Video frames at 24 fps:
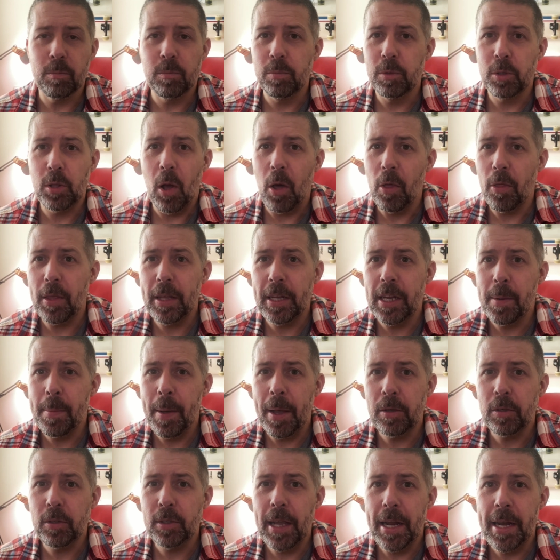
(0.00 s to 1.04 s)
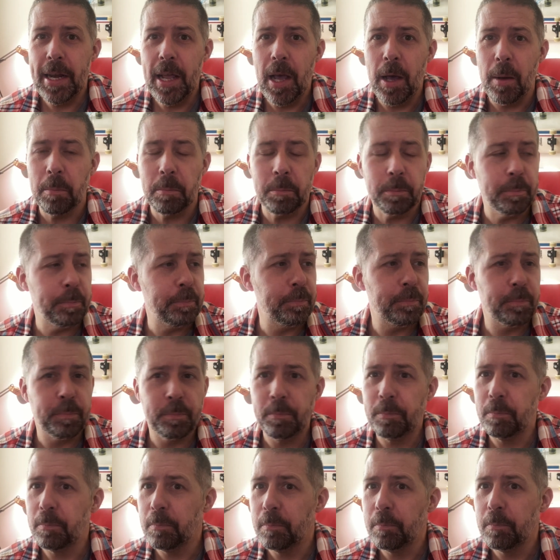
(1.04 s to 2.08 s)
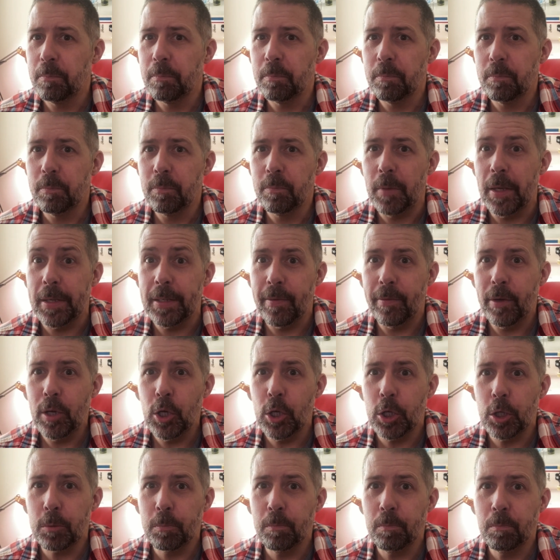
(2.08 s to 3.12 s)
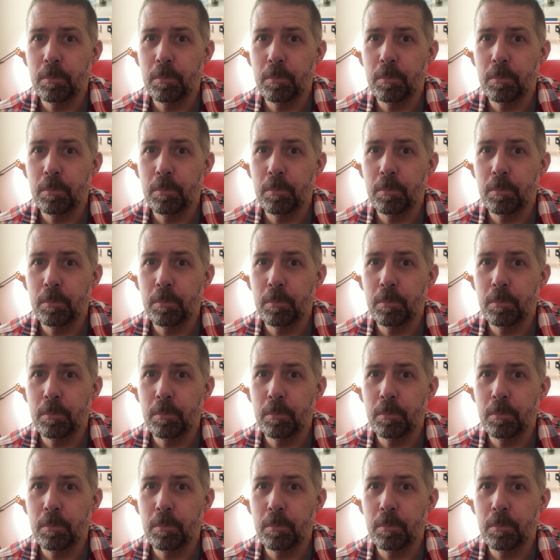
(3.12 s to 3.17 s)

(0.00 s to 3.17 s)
start thinking about setting it up. Let's have a look.